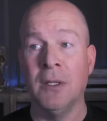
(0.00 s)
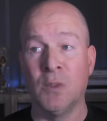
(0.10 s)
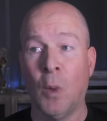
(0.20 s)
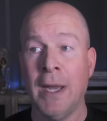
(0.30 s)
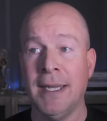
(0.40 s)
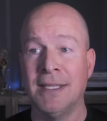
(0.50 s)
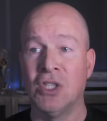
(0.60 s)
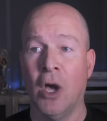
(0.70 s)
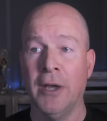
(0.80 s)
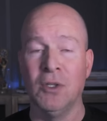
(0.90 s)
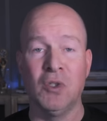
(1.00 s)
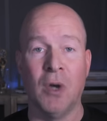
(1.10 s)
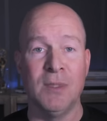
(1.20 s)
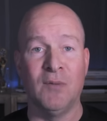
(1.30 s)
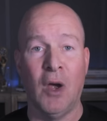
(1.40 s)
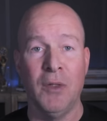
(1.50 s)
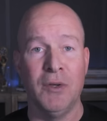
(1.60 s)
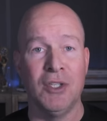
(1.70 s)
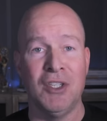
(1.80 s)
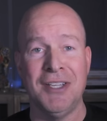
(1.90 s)
as white as Donald Trump's
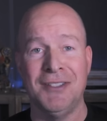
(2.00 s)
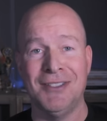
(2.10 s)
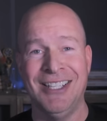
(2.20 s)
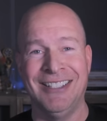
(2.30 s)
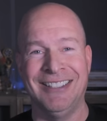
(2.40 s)
father's sheets.